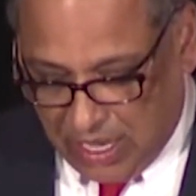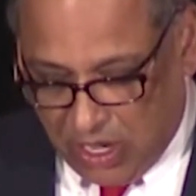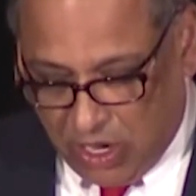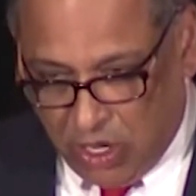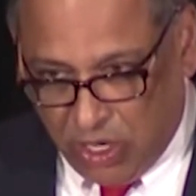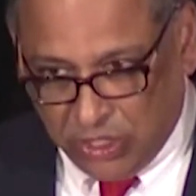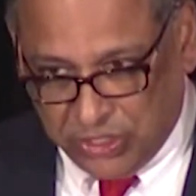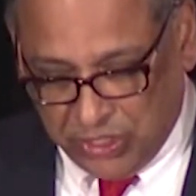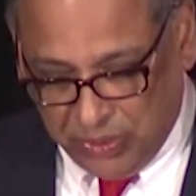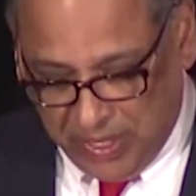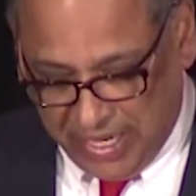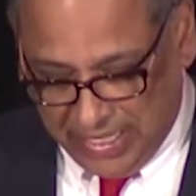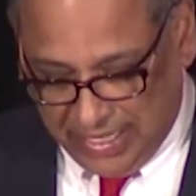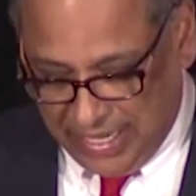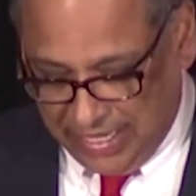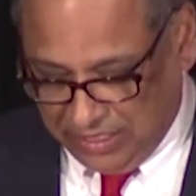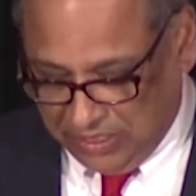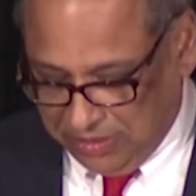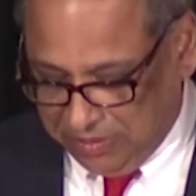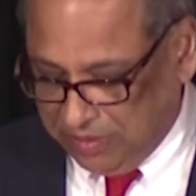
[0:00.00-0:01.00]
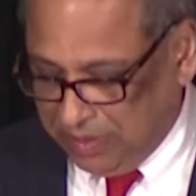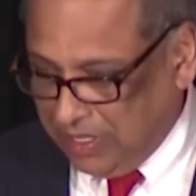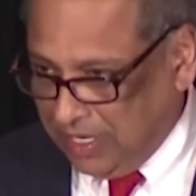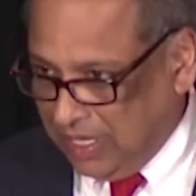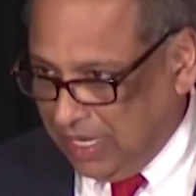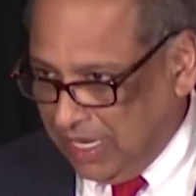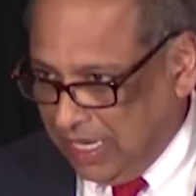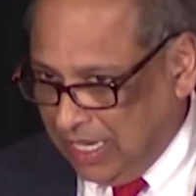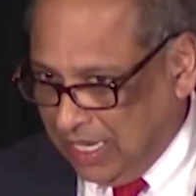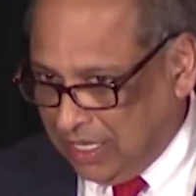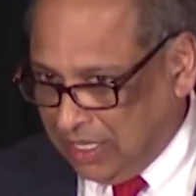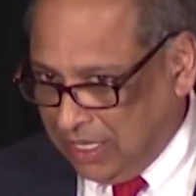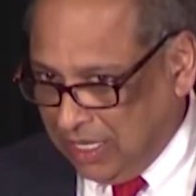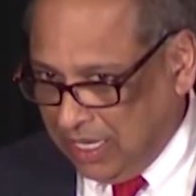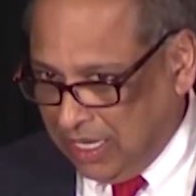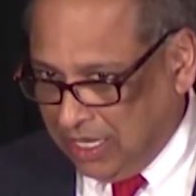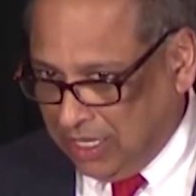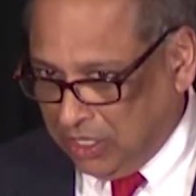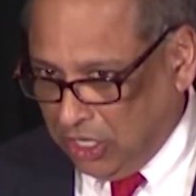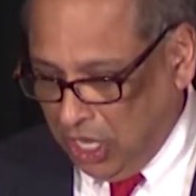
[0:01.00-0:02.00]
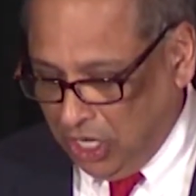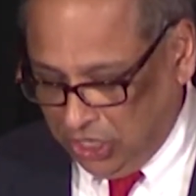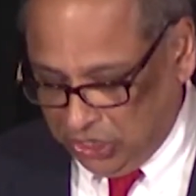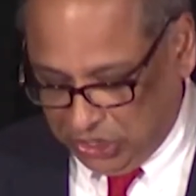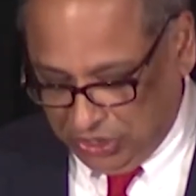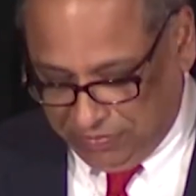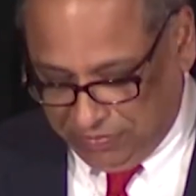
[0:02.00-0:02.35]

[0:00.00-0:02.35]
Also, I'd like to acknowledge a